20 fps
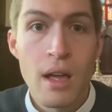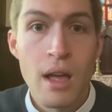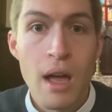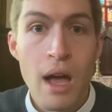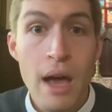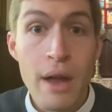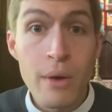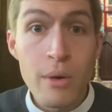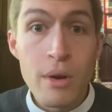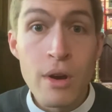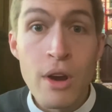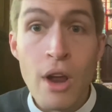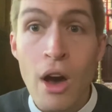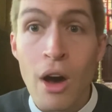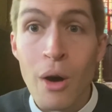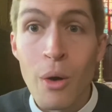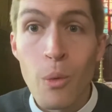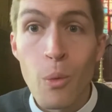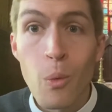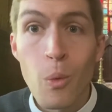I don't
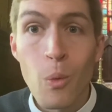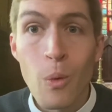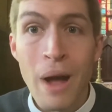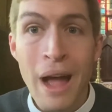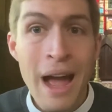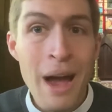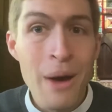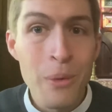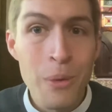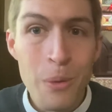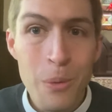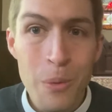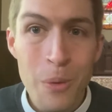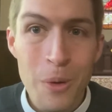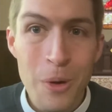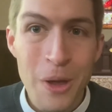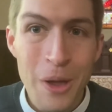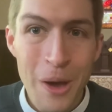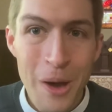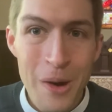know how it will
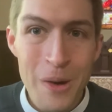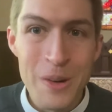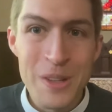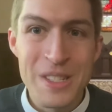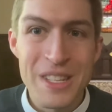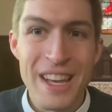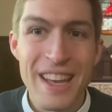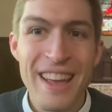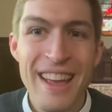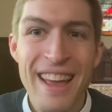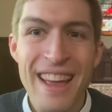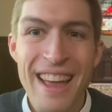go to